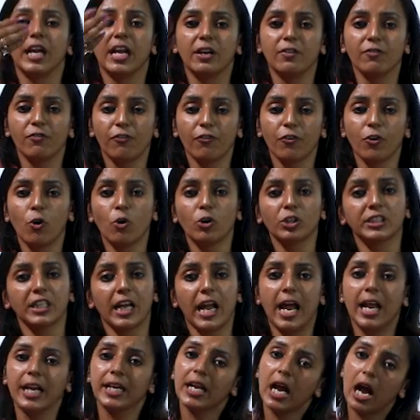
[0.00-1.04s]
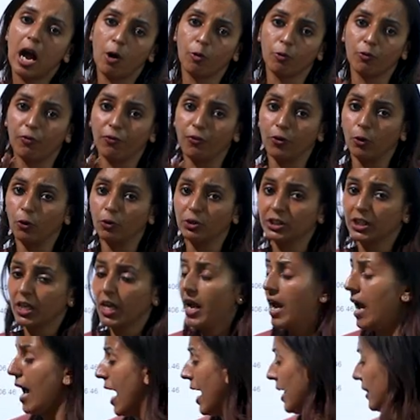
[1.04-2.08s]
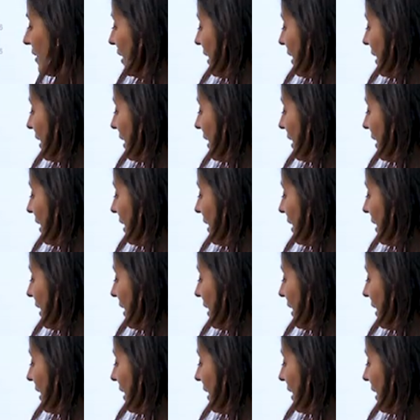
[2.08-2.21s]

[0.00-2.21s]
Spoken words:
inflows and outflows. And